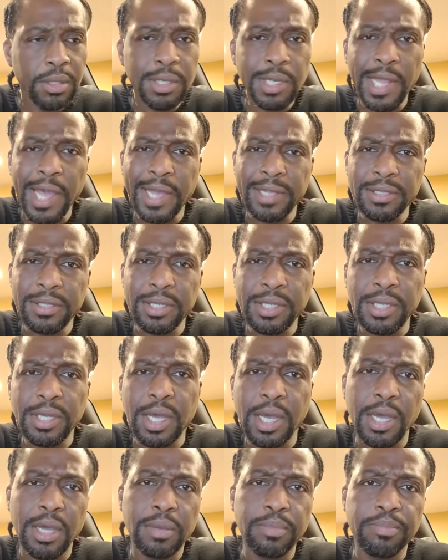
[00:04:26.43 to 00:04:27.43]

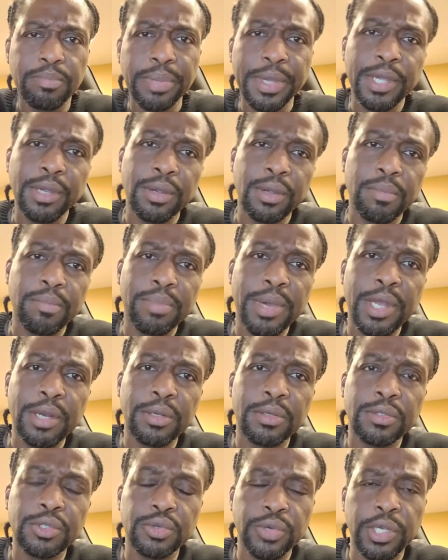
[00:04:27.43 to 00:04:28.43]
Lastly, uh, bigger and
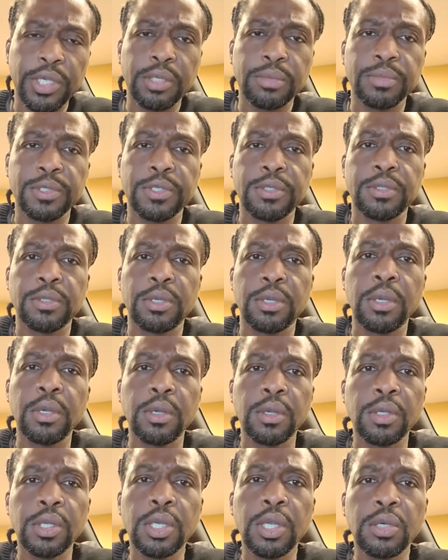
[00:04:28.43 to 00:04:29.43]
better dreams.
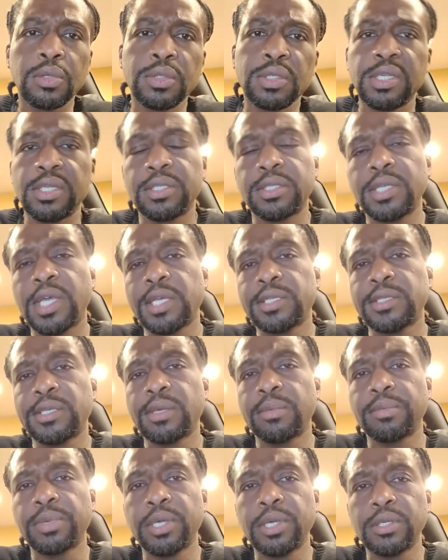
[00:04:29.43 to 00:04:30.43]
You know, success
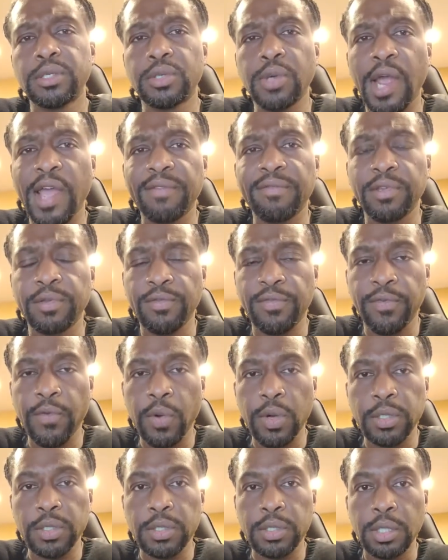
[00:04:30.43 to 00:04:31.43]
can be a driving
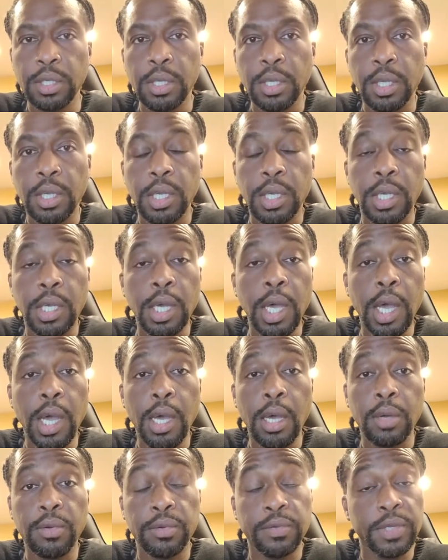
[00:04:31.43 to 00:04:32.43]
force
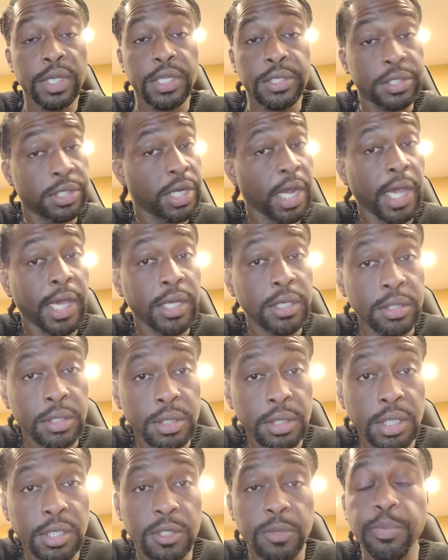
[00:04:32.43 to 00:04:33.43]
uh, in
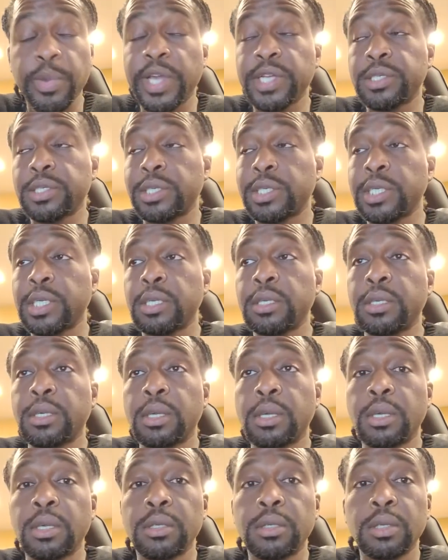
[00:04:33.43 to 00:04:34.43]
change, especially
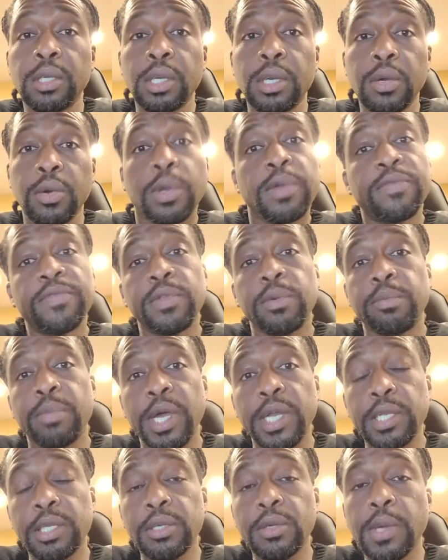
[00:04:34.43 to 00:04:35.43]
you know, if the
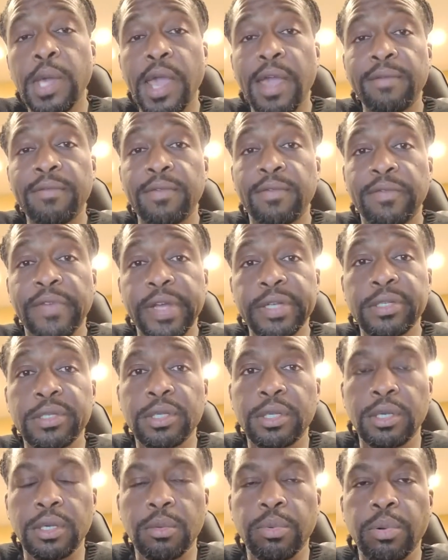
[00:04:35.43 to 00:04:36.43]
money you have
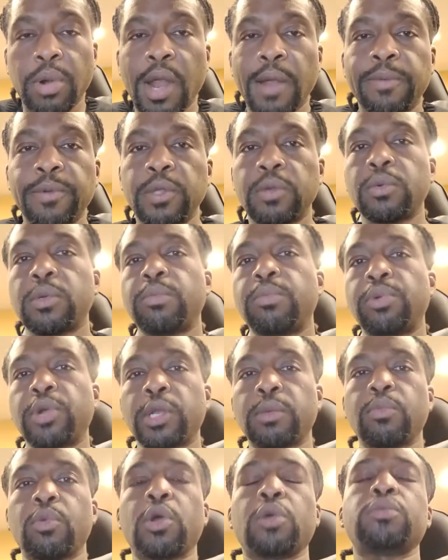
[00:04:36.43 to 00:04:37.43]
invested in a property would
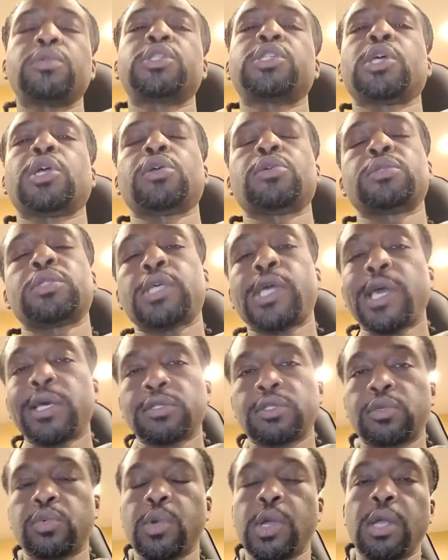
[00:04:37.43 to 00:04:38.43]
bring more returns
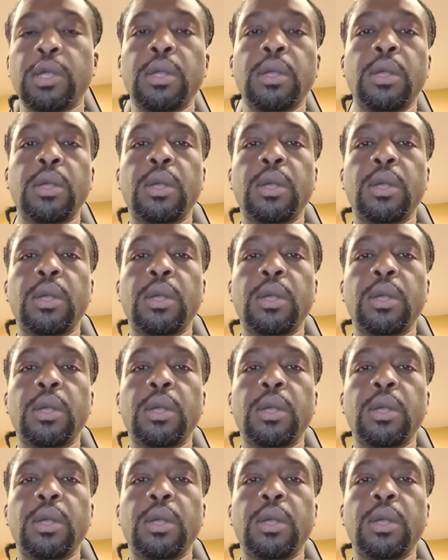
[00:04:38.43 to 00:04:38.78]
elsewhere.